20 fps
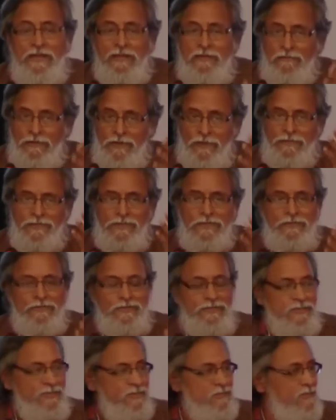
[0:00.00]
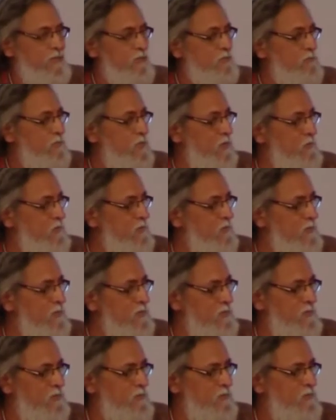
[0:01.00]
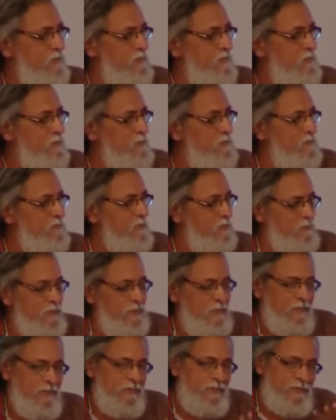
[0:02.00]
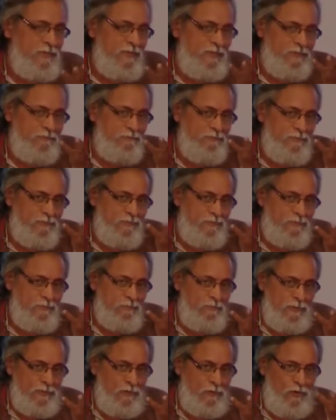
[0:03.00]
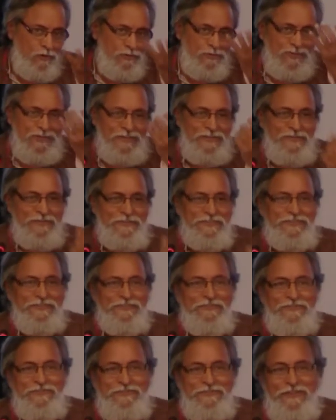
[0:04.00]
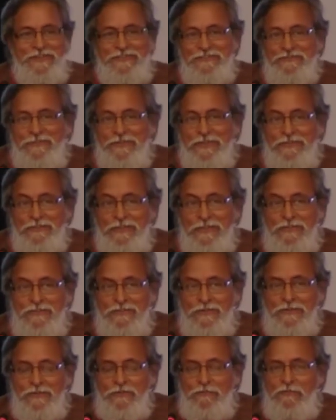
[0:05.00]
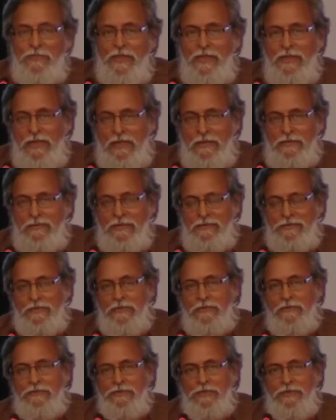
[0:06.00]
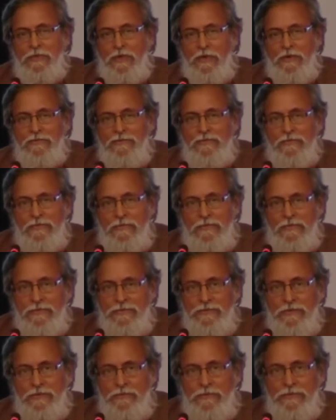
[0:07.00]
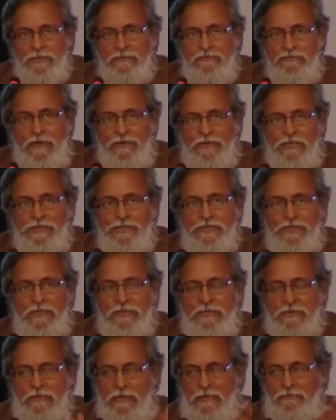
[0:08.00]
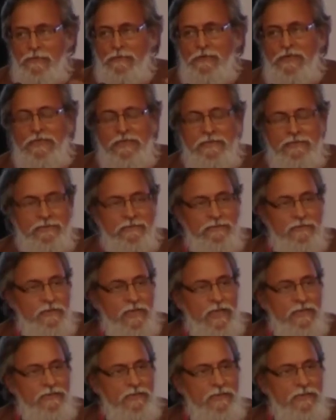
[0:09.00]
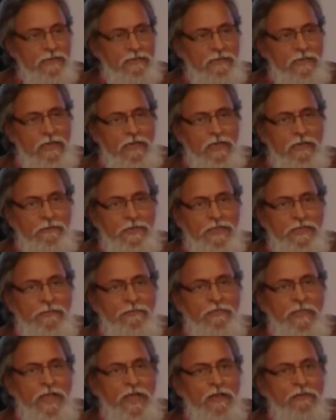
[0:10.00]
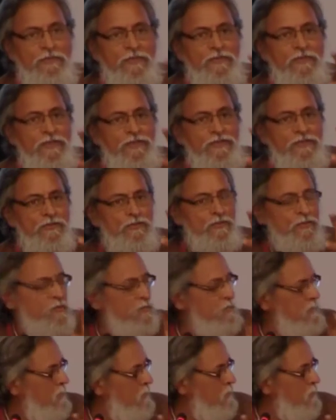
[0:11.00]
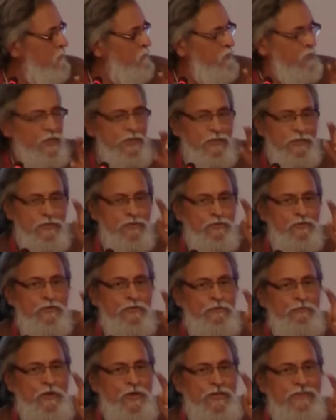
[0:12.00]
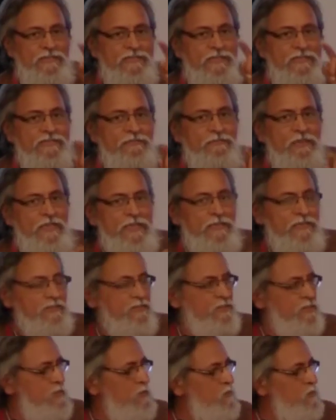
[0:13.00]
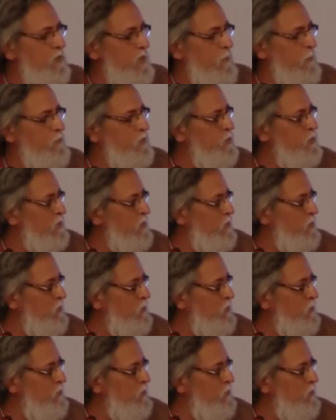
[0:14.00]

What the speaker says: One of the innovations that we have recently is a methodological innovation, if one may say so, and National Innovation Council, National Innovation Foundation, and everybody else together in IMA. We went to Odisha, 2.6 million trees were uprooted